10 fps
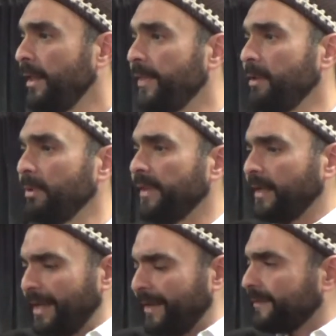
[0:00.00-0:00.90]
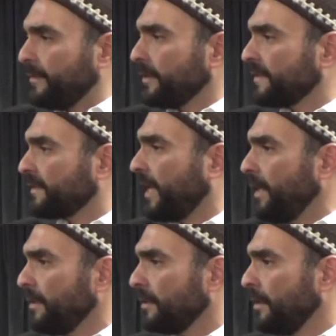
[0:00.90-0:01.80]
They will then ask their
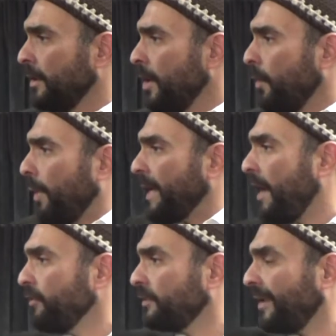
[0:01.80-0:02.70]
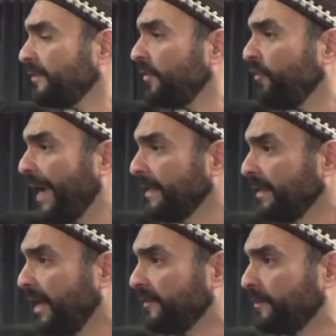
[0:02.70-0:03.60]
skin, why have you testified
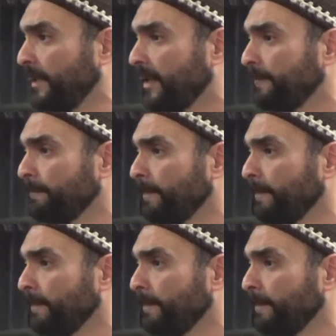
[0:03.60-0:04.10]
against me?